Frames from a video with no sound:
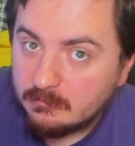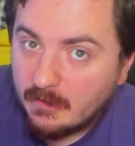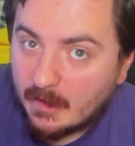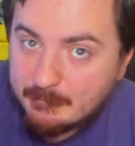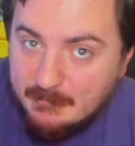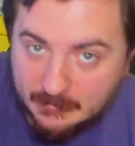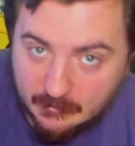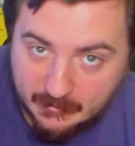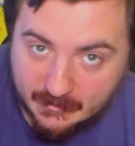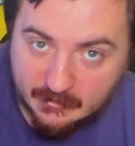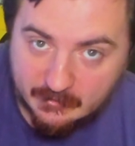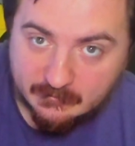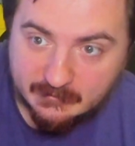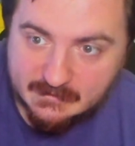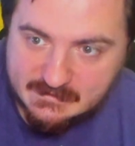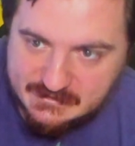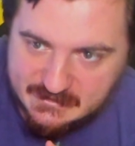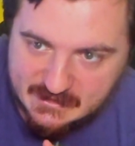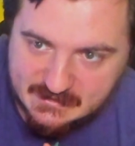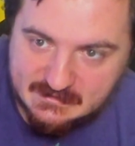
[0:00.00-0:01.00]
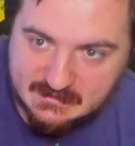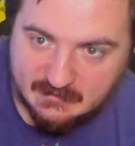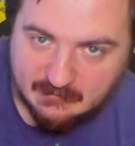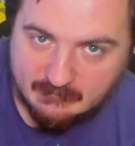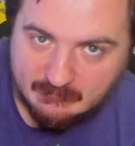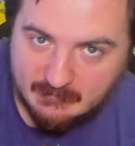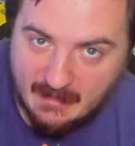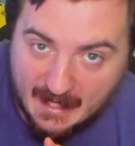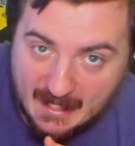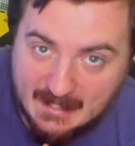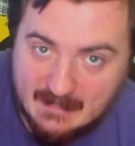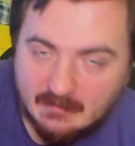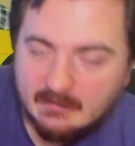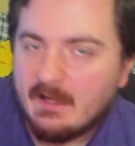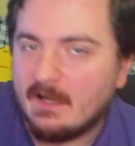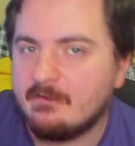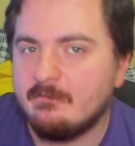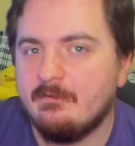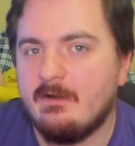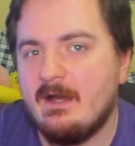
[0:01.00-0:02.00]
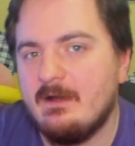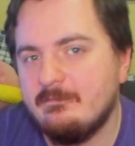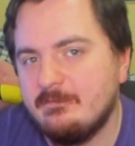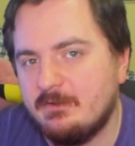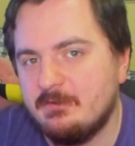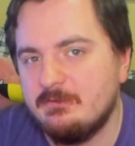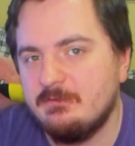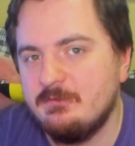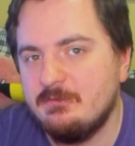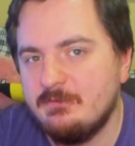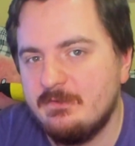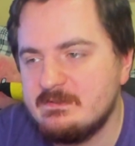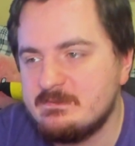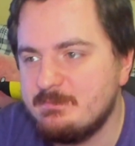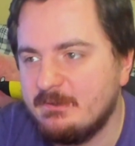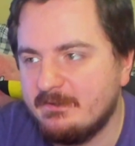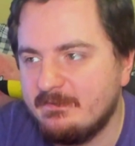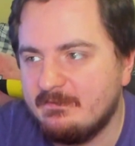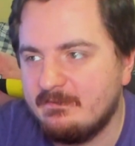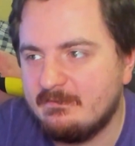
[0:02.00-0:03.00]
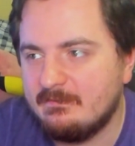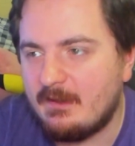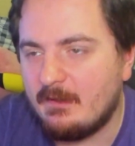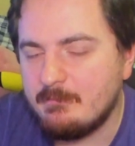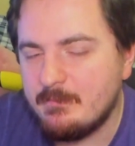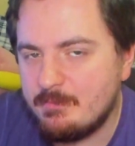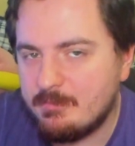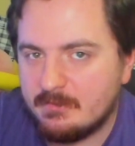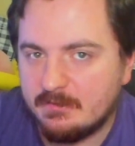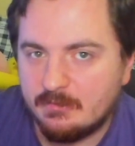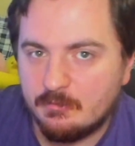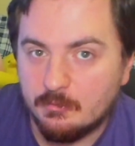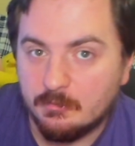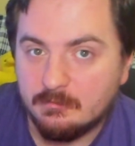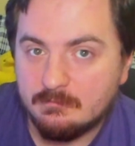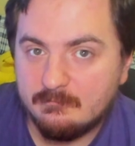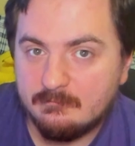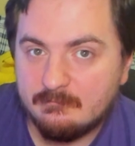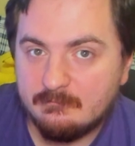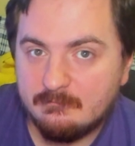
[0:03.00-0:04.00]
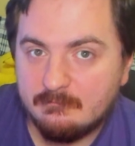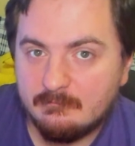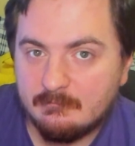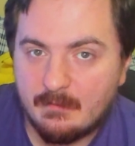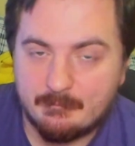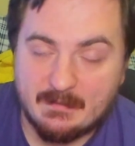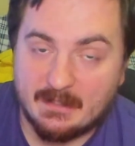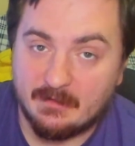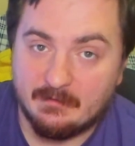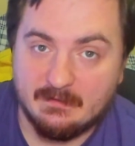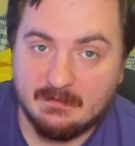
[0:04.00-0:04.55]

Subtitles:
I mean, look at her. It's Jessie. I don't know how they're going to do this, but that would be pretty cool. I'm not gonna